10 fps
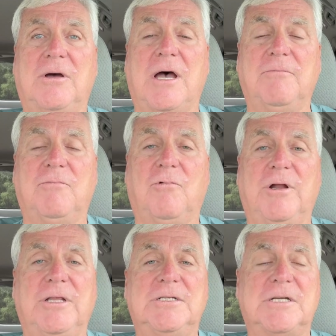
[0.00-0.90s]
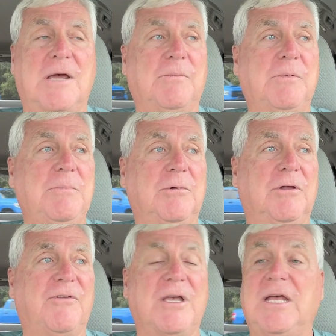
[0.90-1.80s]
I'm one of these type of people,
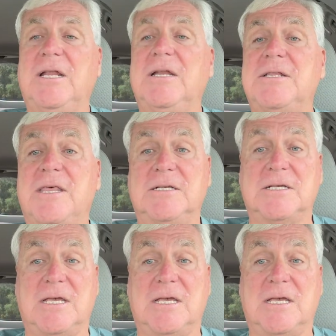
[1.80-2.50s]
if I get into things,